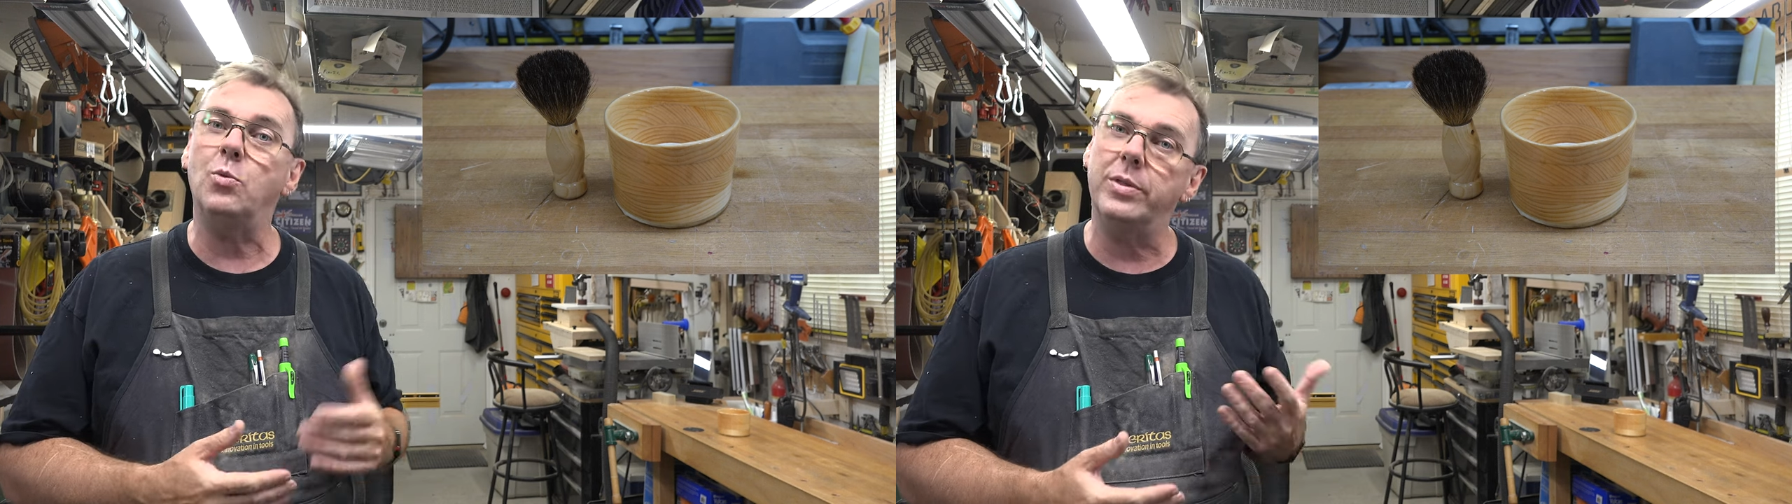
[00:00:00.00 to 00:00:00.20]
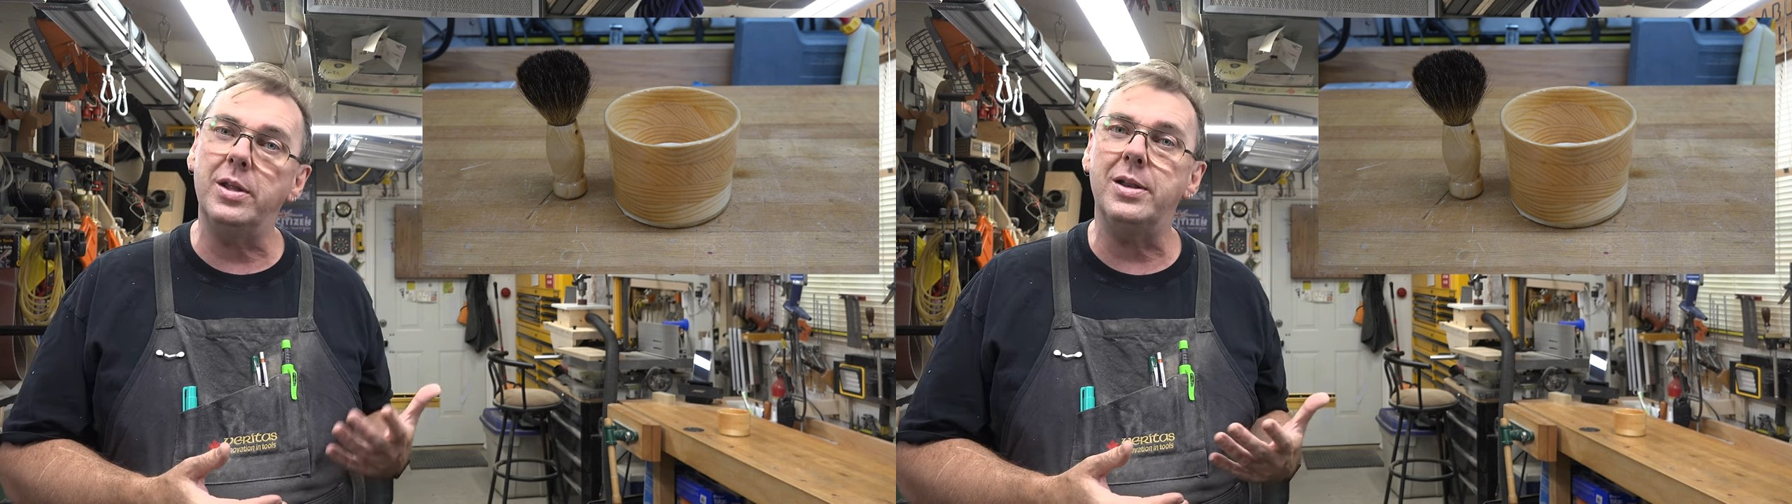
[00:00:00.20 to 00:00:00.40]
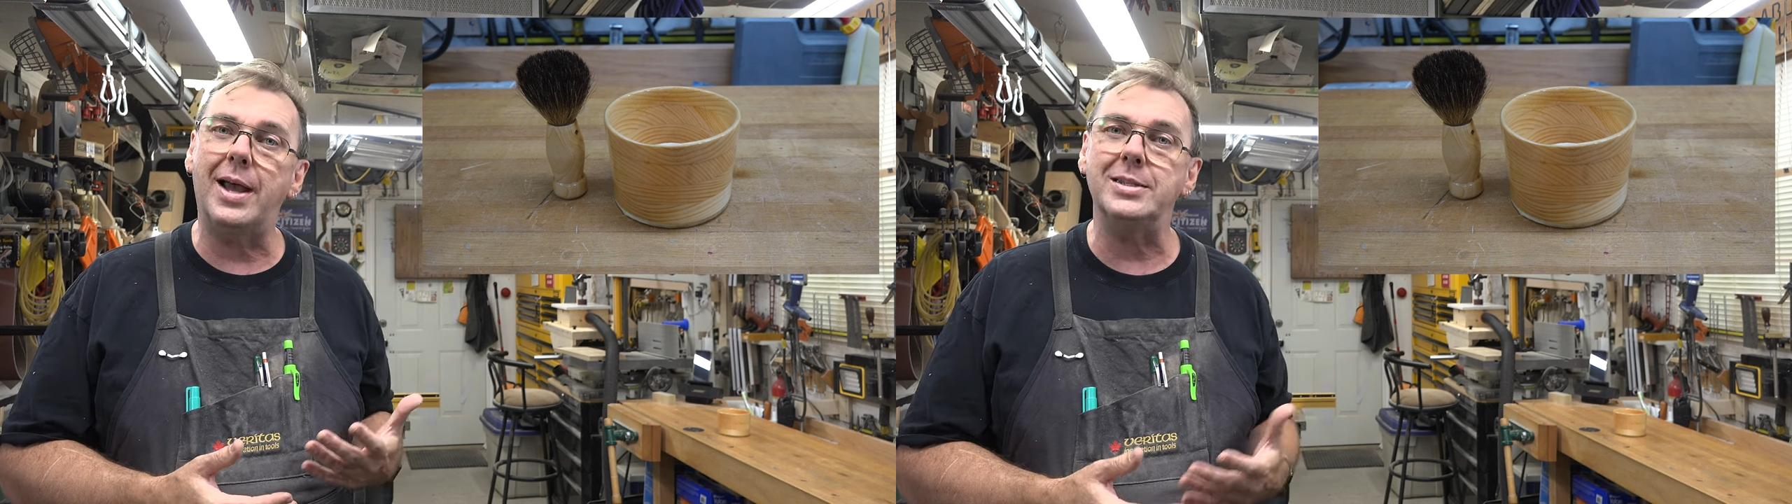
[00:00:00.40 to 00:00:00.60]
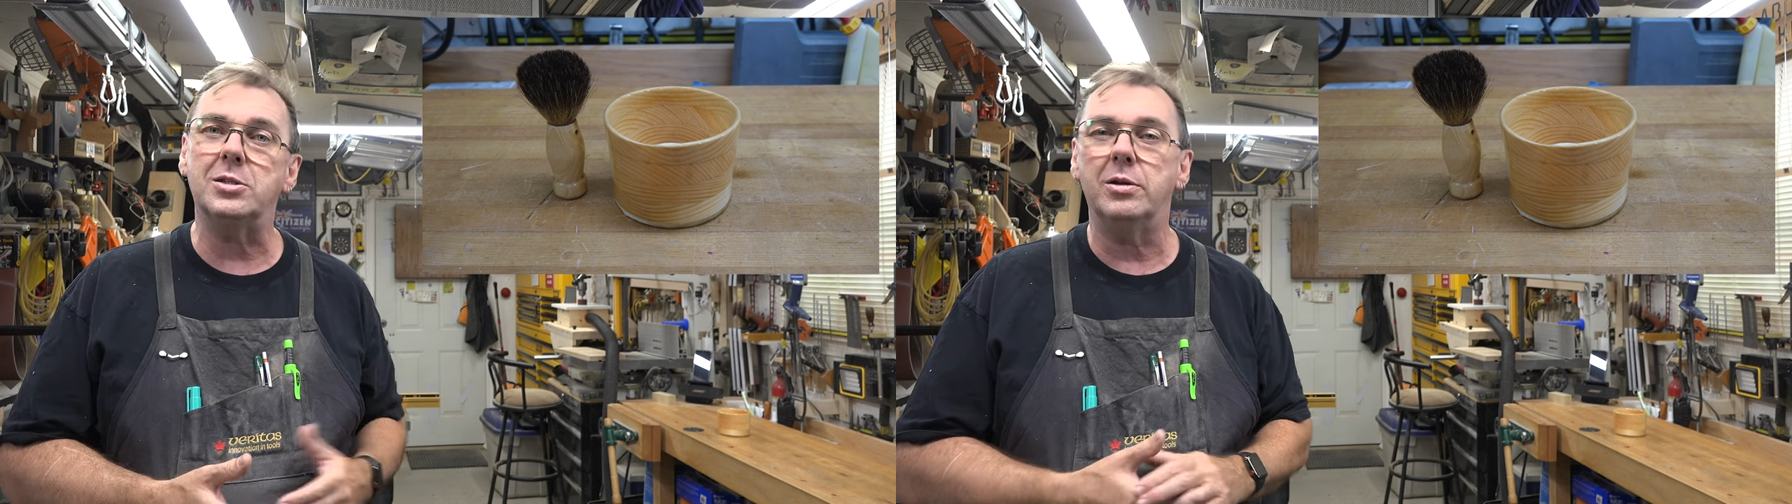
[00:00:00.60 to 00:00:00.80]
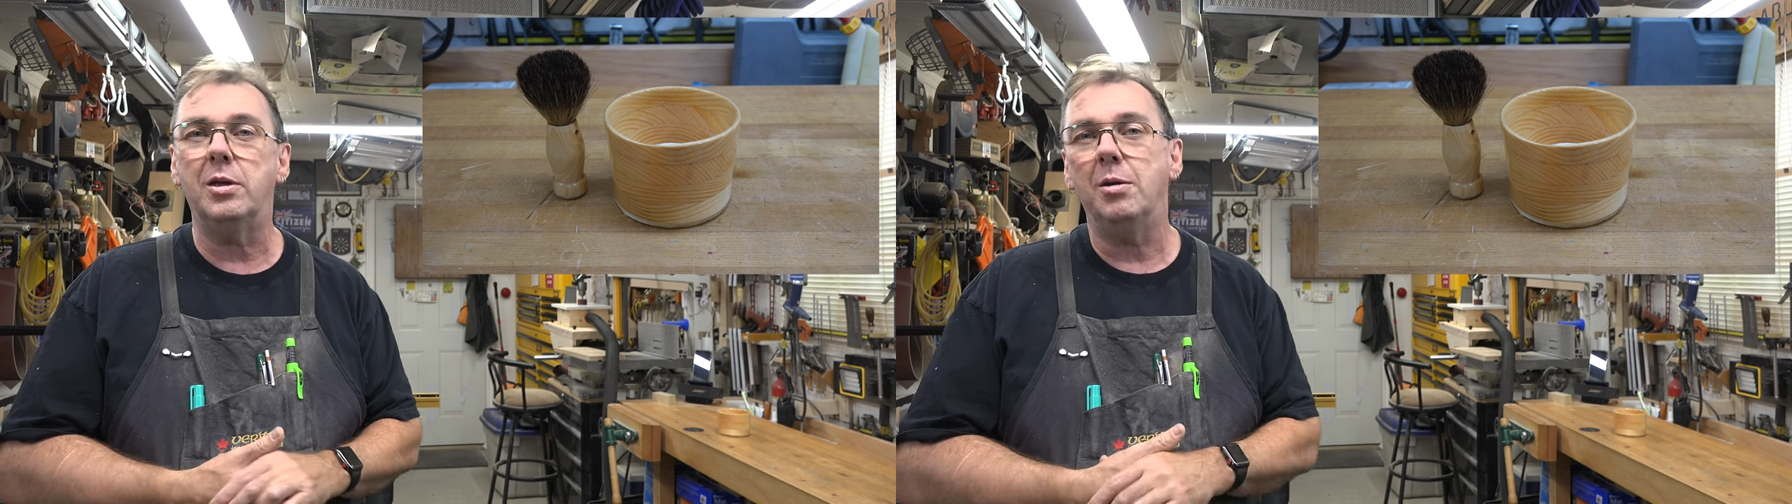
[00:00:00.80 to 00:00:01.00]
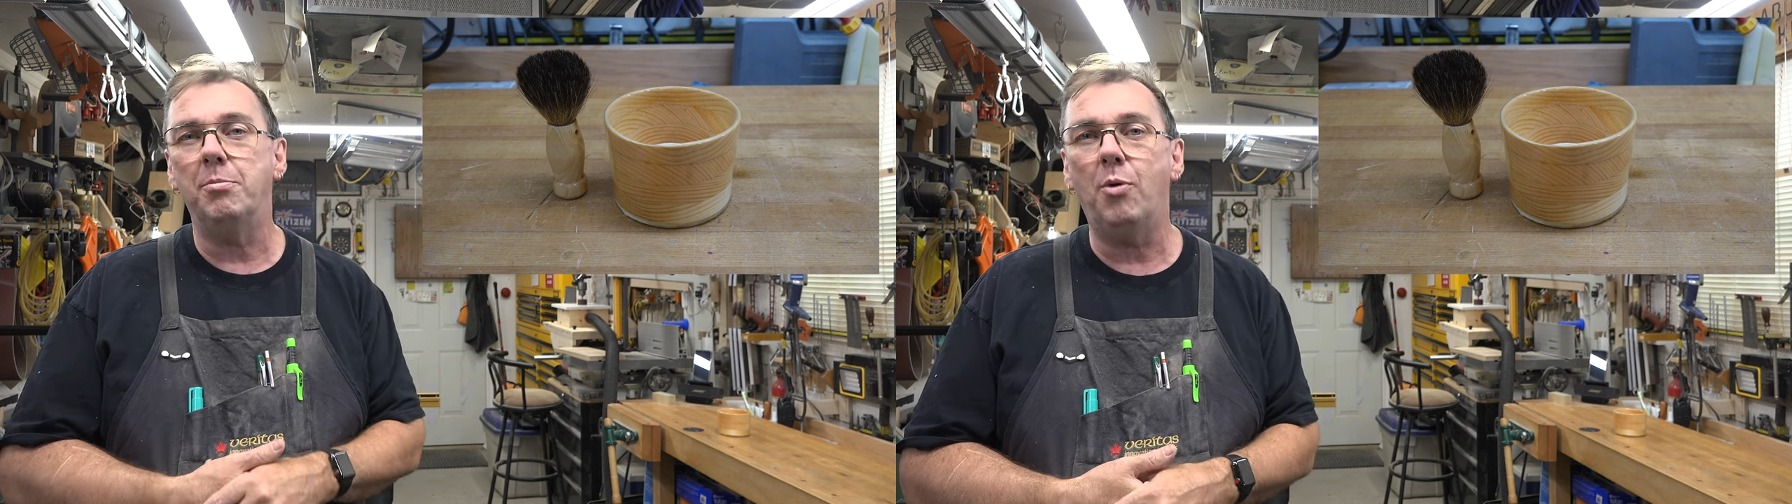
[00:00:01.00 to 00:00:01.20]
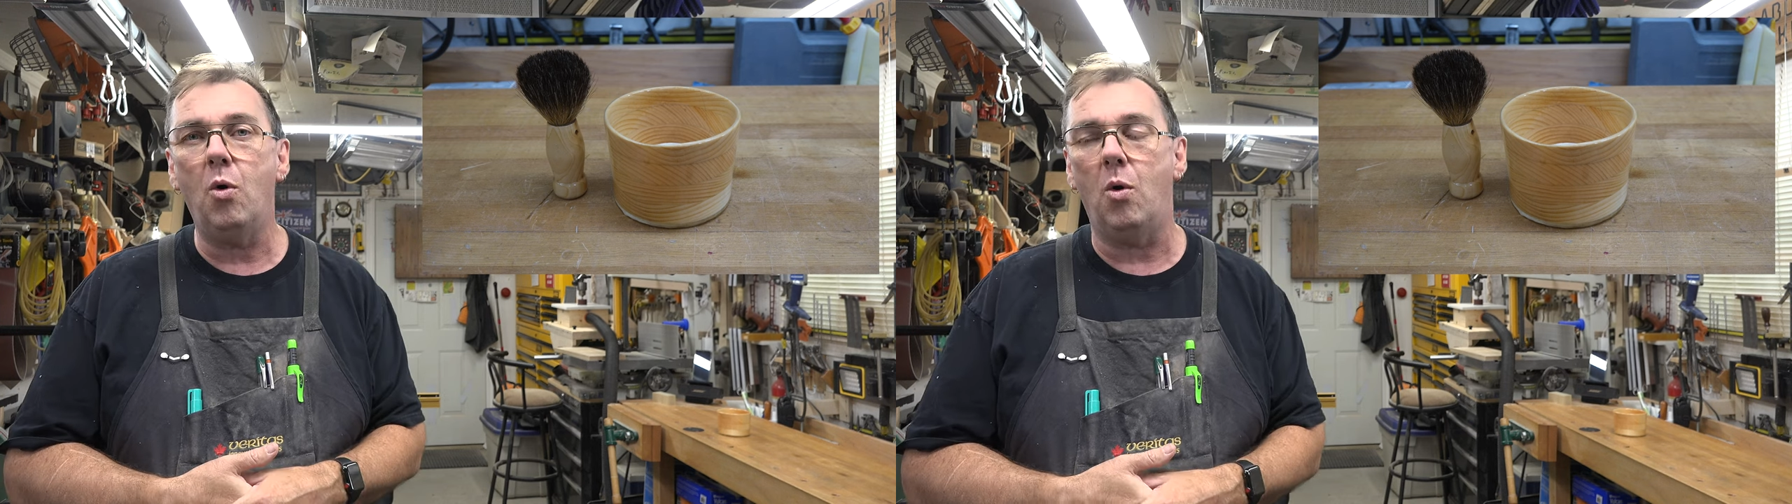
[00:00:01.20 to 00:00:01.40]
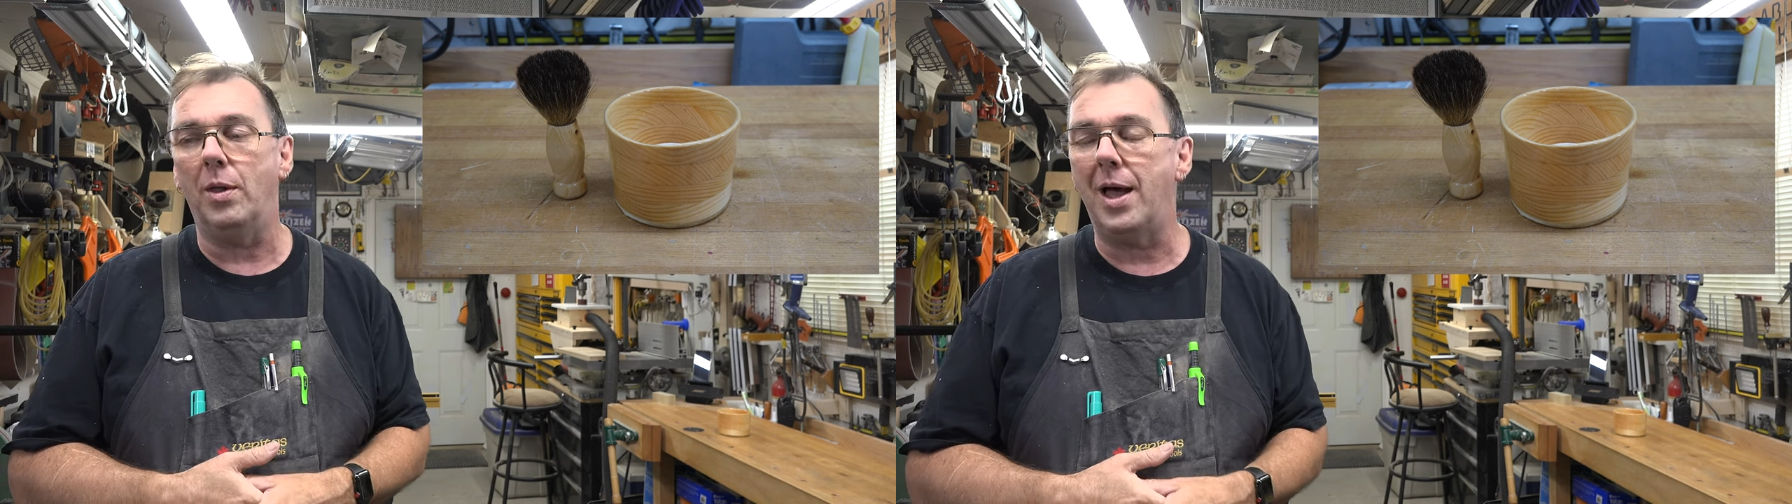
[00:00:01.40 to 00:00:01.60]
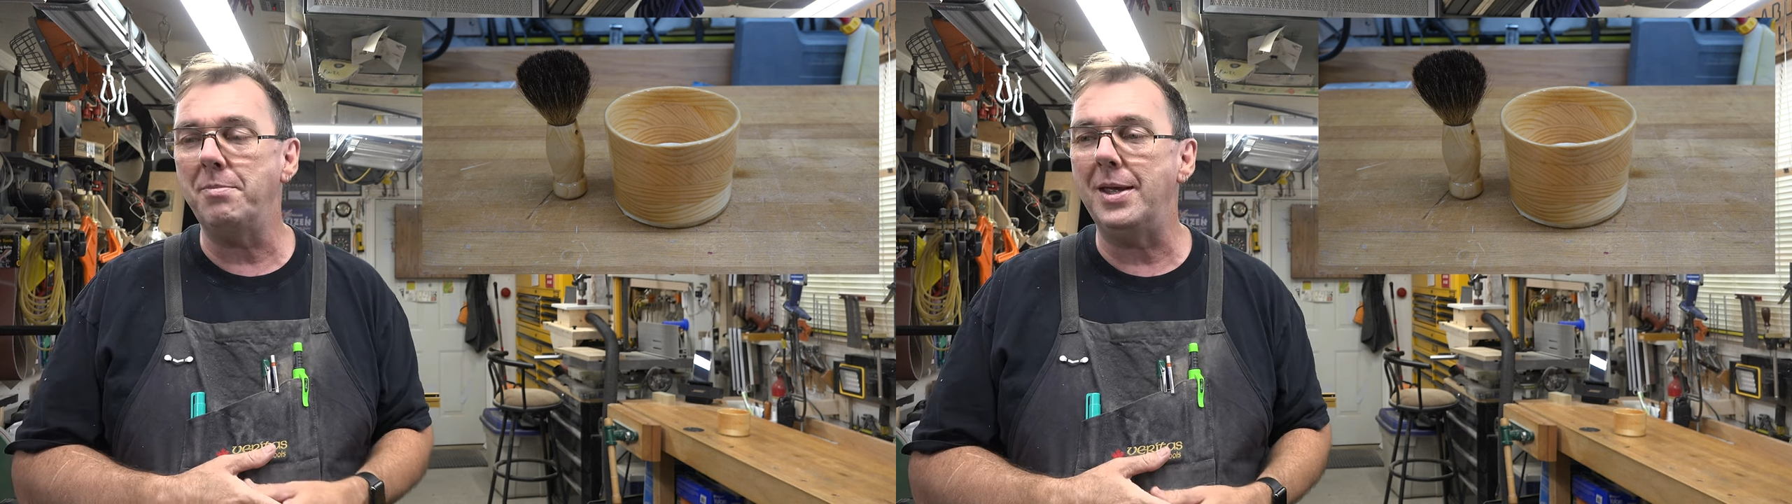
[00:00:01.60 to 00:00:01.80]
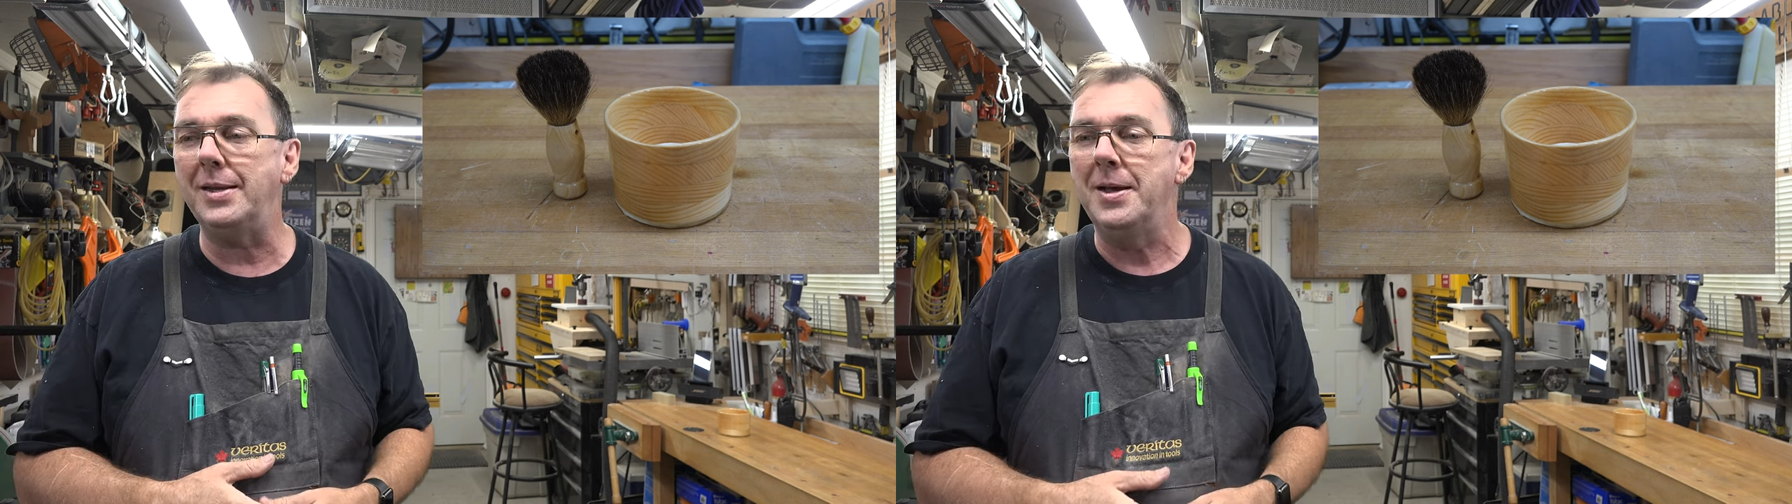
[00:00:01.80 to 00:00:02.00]
with a nice looking bowl. I
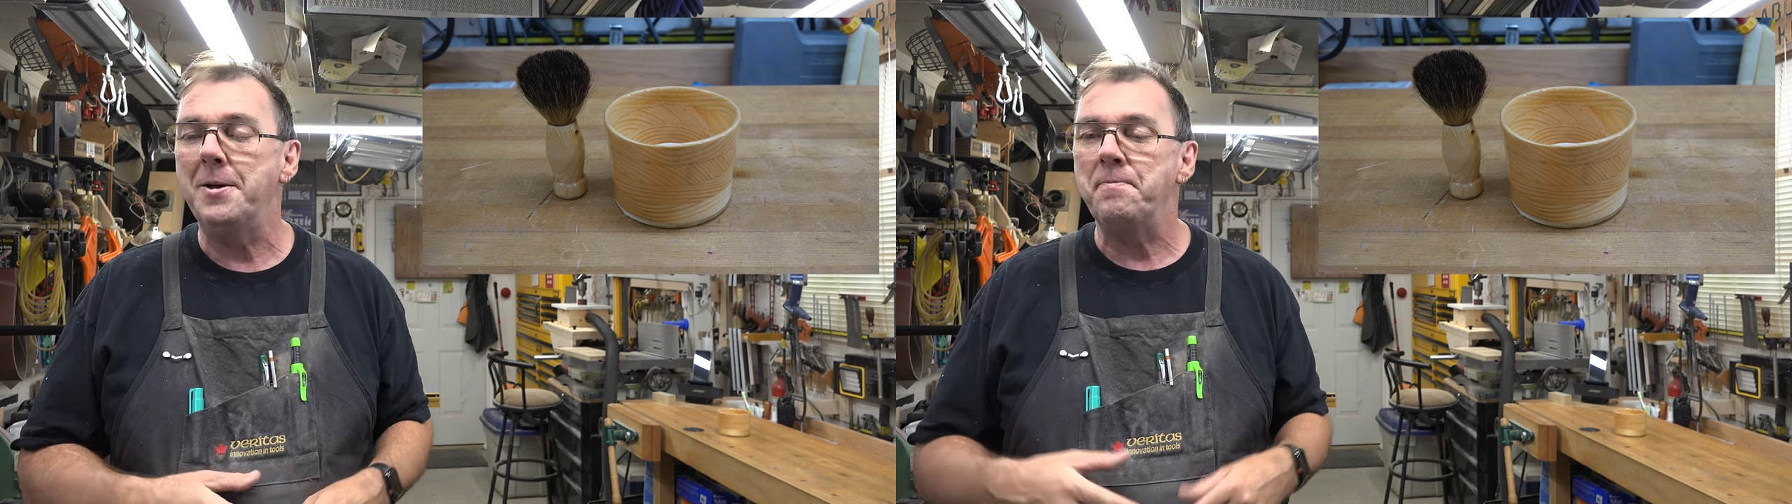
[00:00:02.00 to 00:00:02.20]
mean,